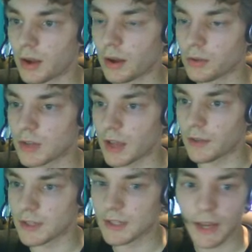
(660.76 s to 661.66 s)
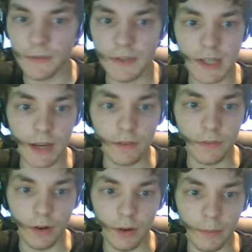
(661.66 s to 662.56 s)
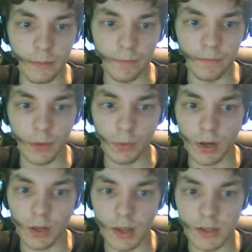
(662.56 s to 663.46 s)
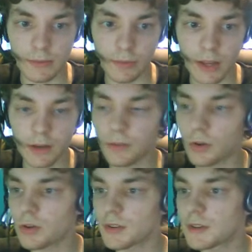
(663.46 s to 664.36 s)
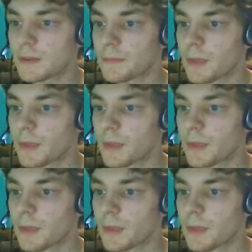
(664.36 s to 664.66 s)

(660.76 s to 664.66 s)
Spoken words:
also have a save state from when I last played, of course,